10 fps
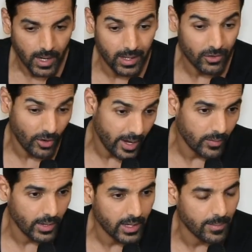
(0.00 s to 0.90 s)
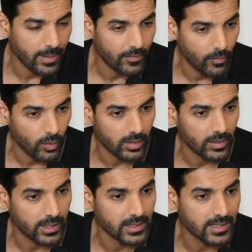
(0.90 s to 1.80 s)
I try and wake up by
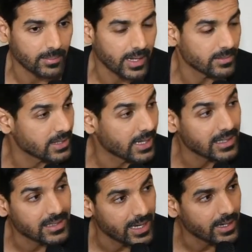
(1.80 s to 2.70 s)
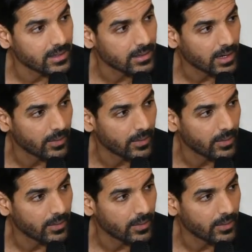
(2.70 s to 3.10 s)
4:30. Sometimes it gets late.